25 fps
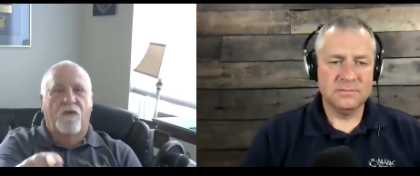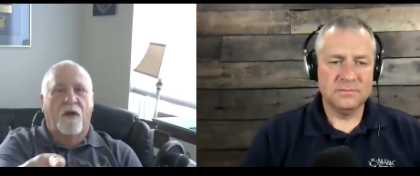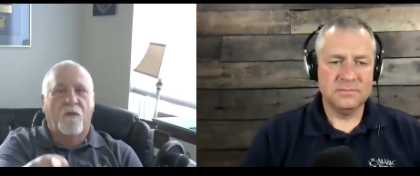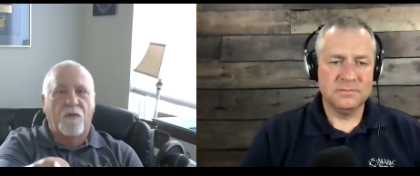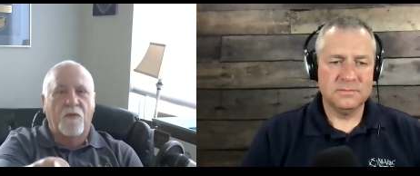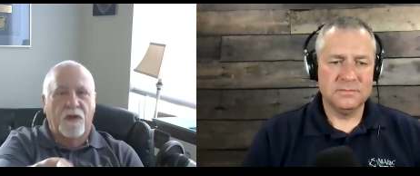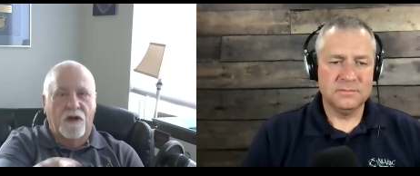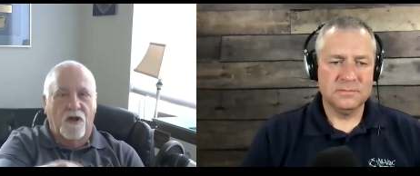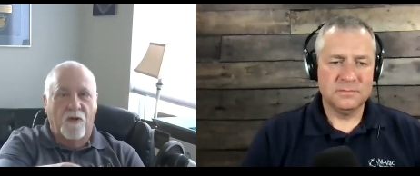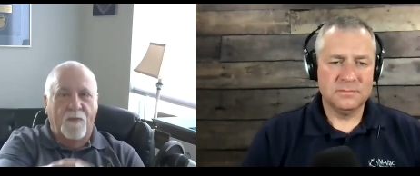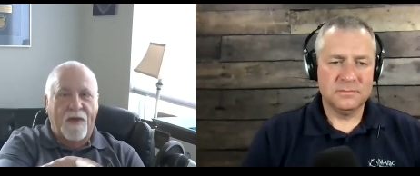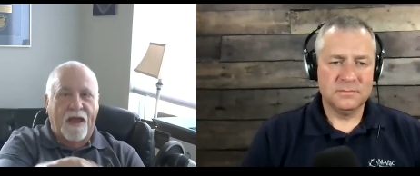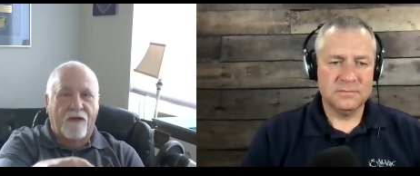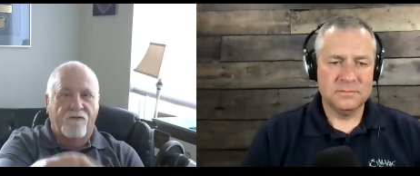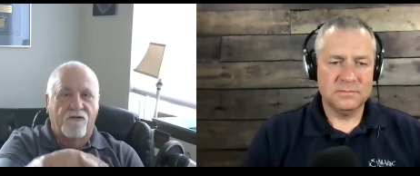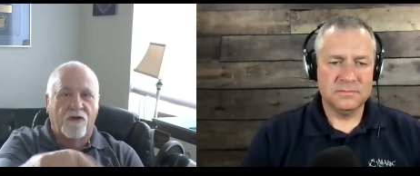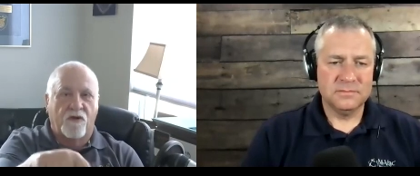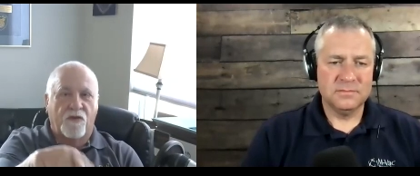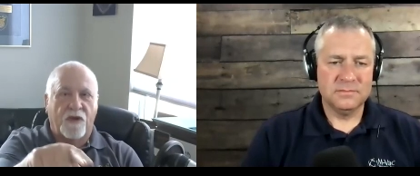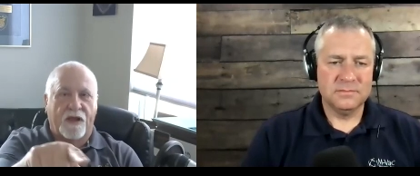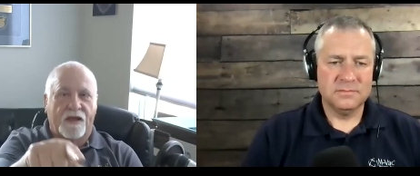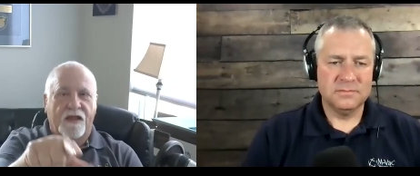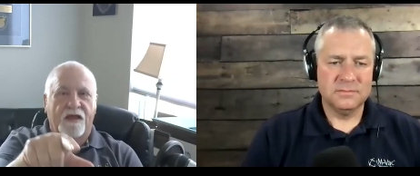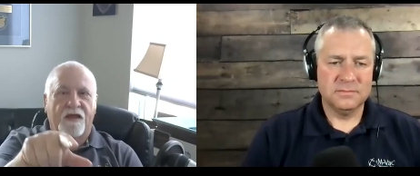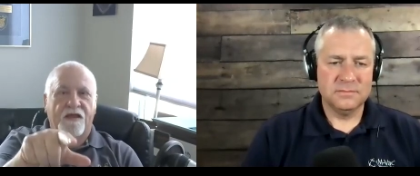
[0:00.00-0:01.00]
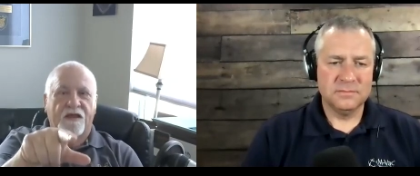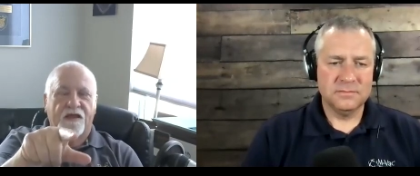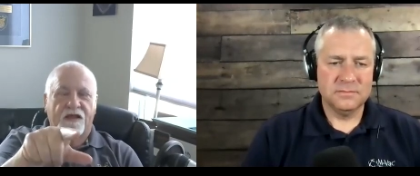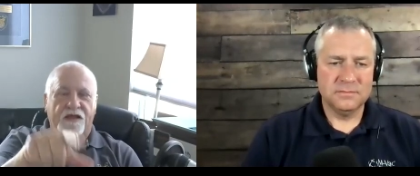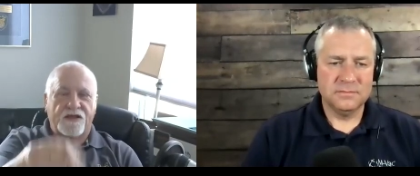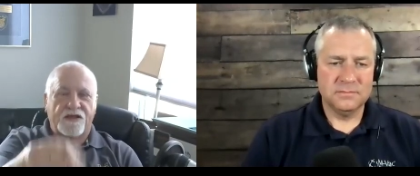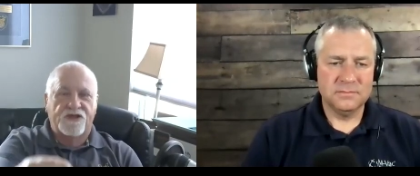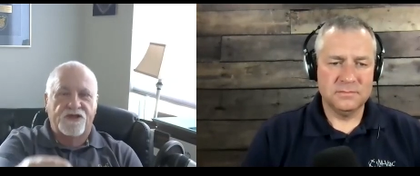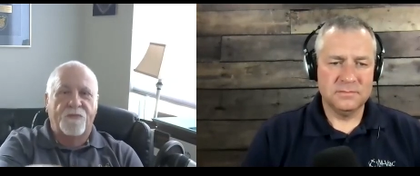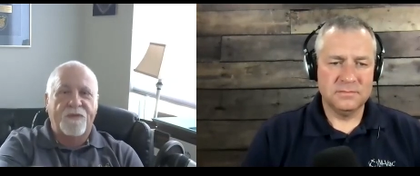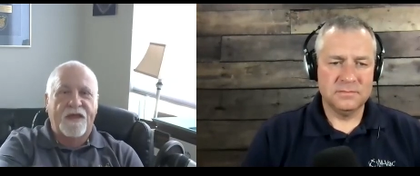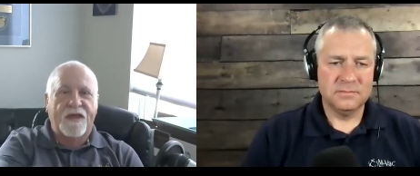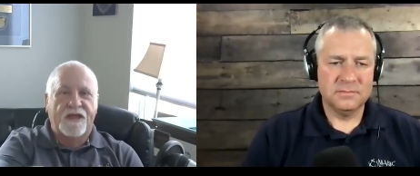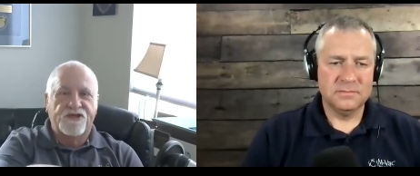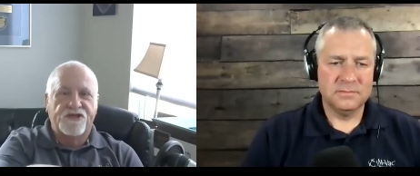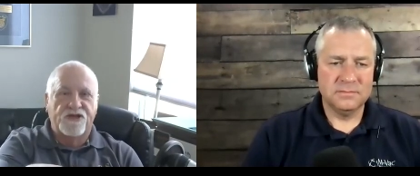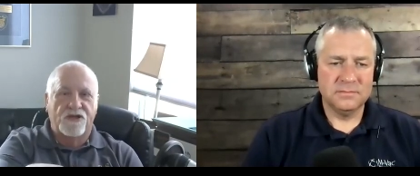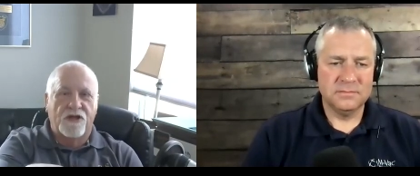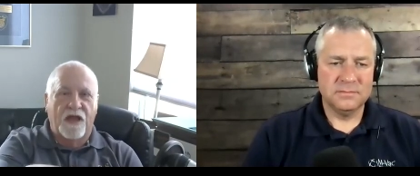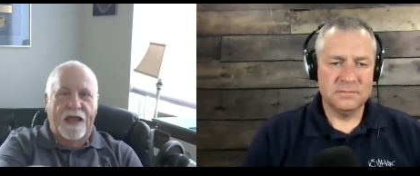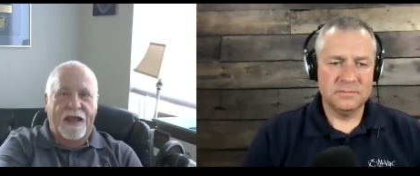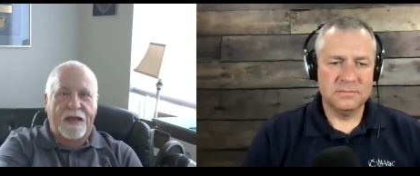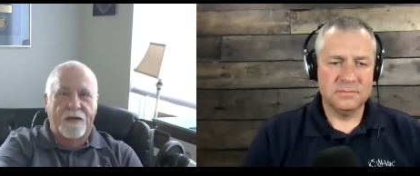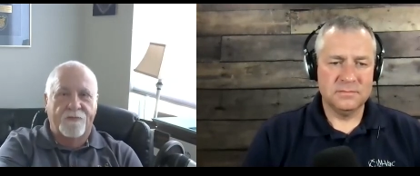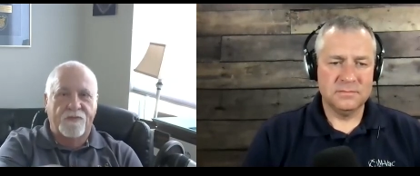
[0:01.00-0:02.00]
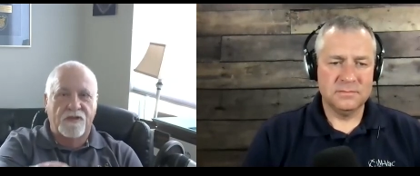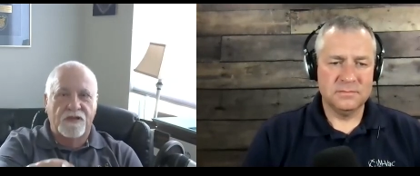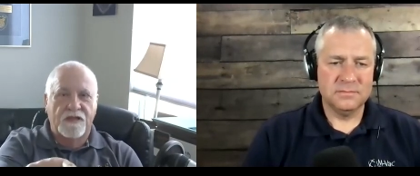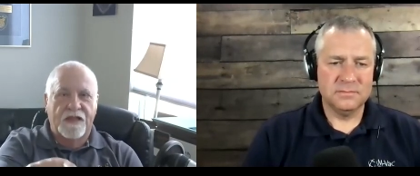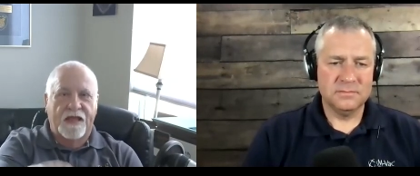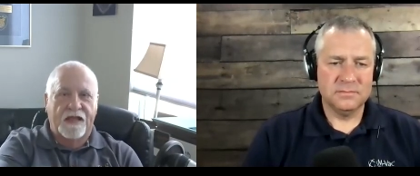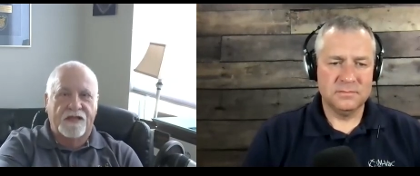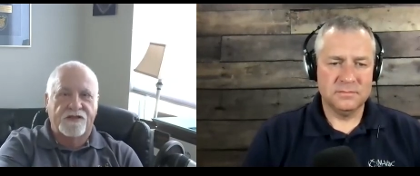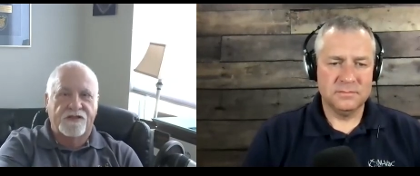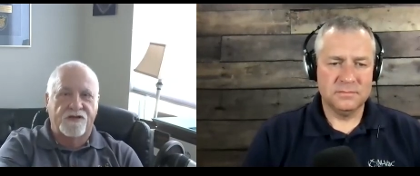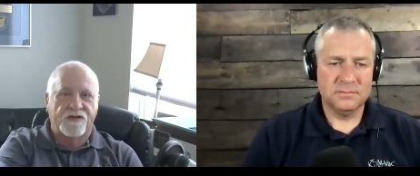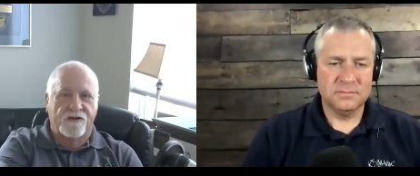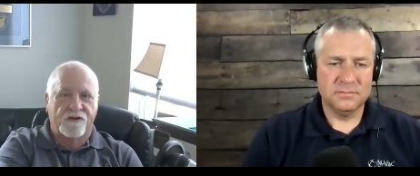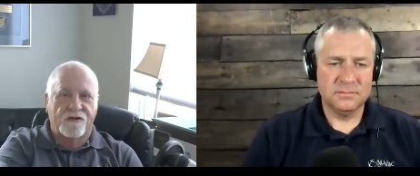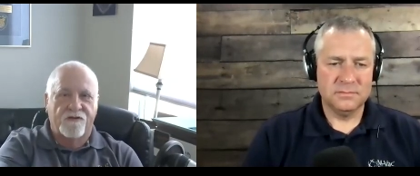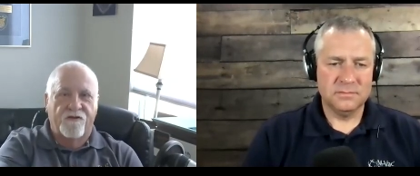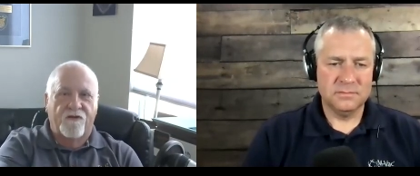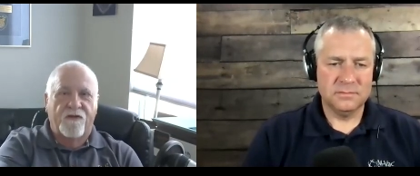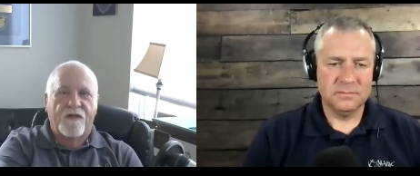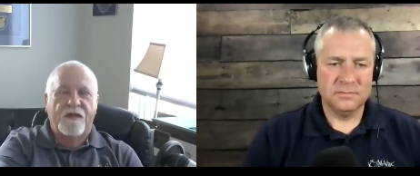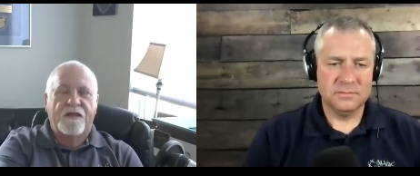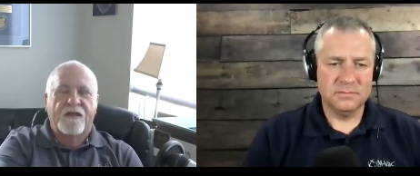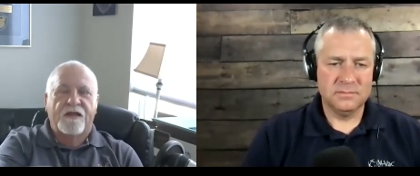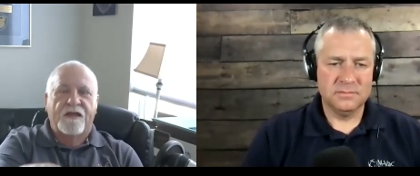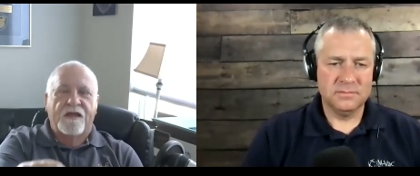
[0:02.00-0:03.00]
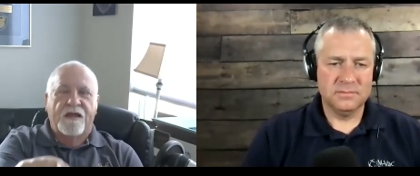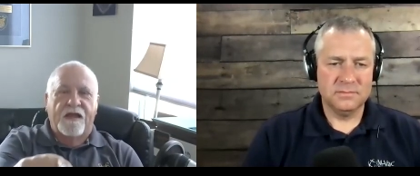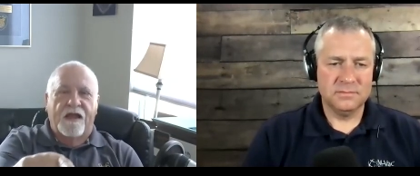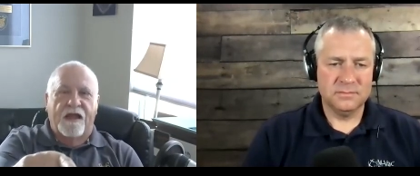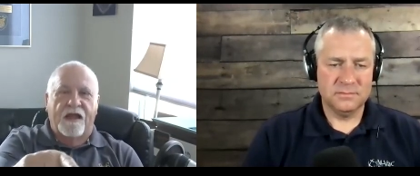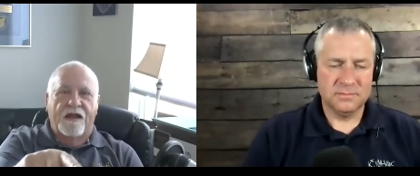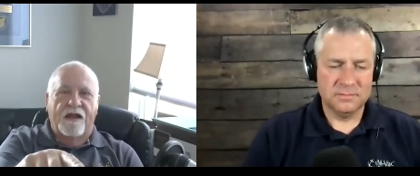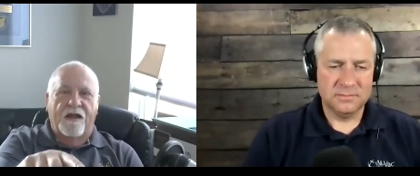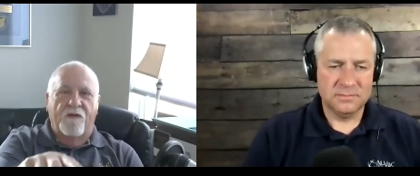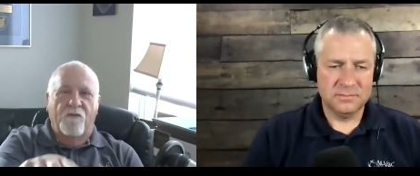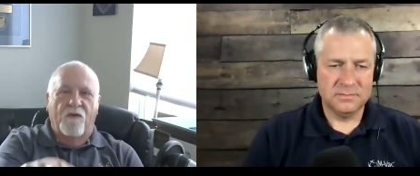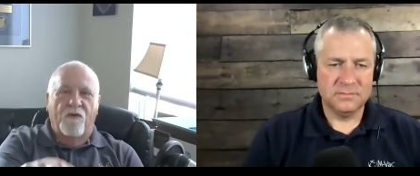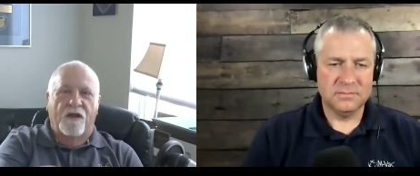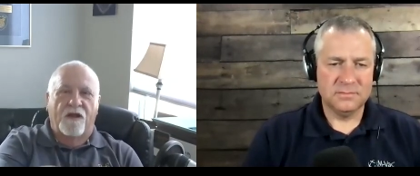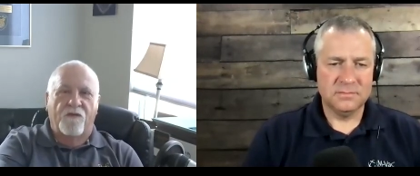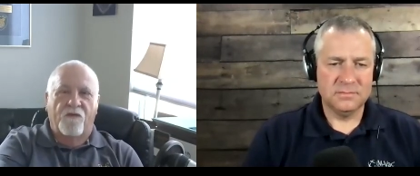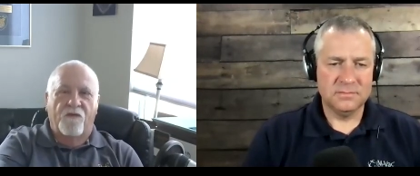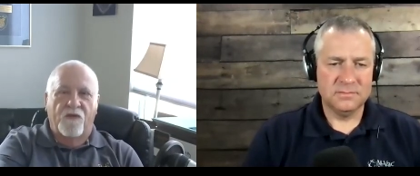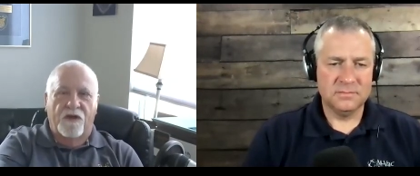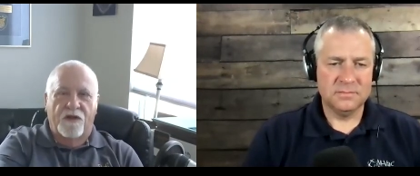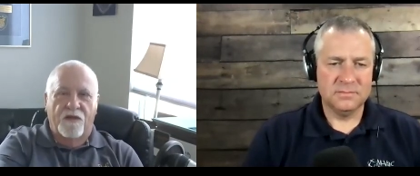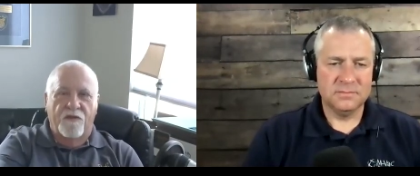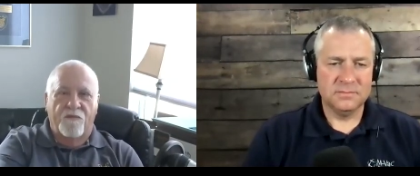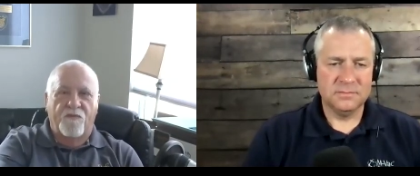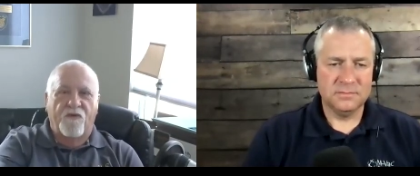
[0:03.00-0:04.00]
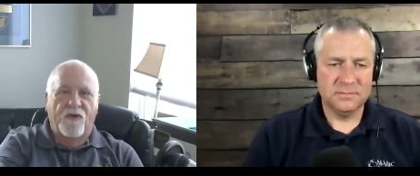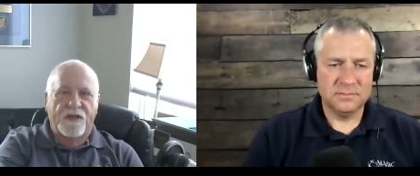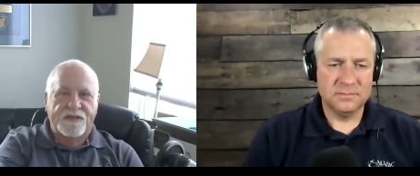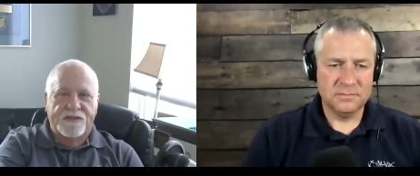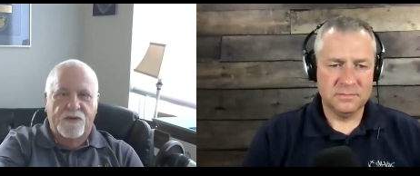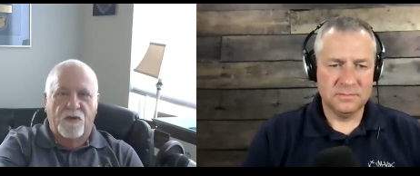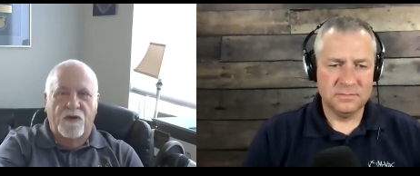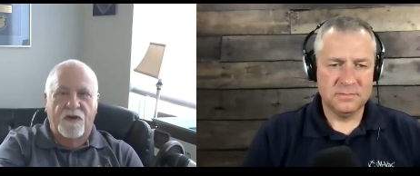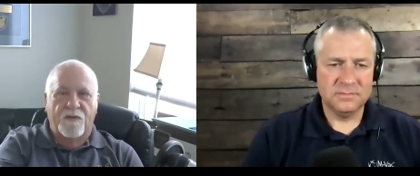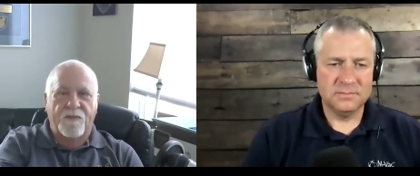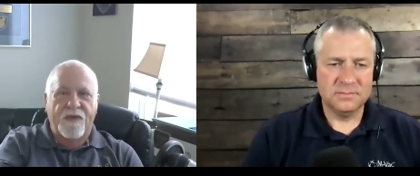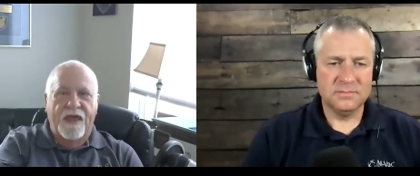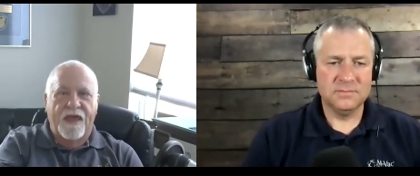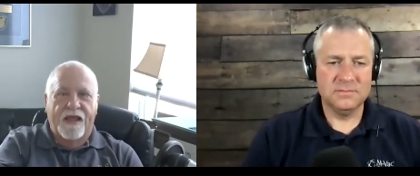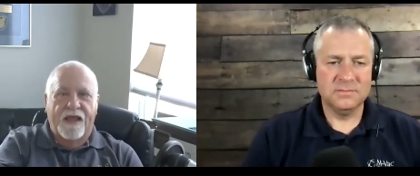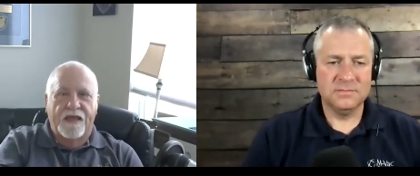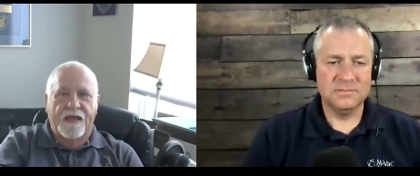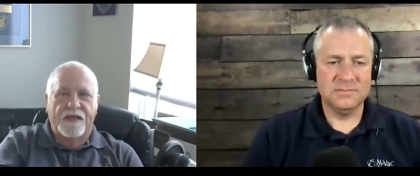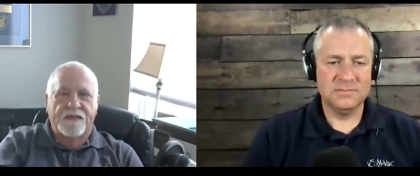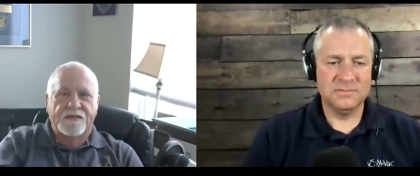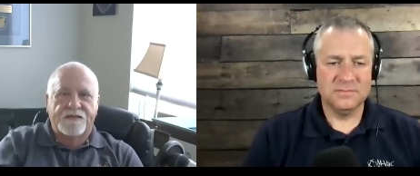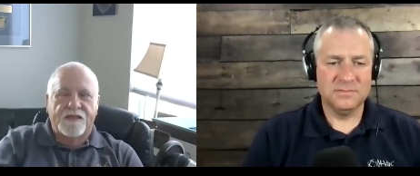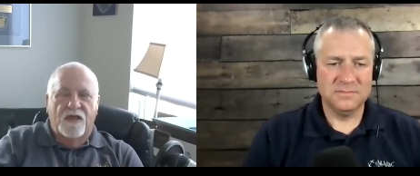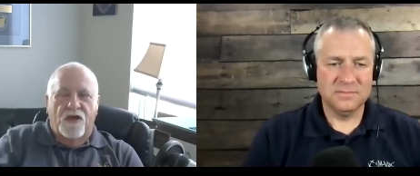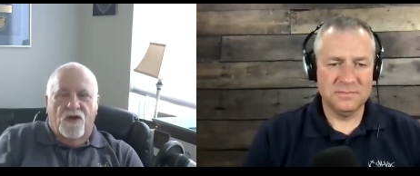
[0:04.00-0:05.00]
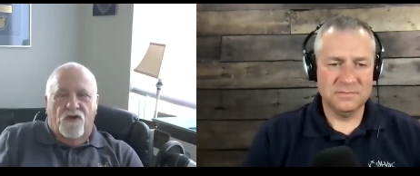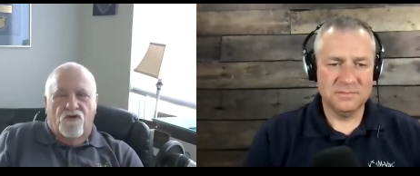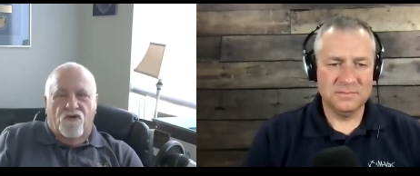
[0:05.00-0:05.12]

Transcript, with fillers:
Speaker 1: I want to go back real quick because you mentioned Hannibal Lecter, and I want one of the points I want to make is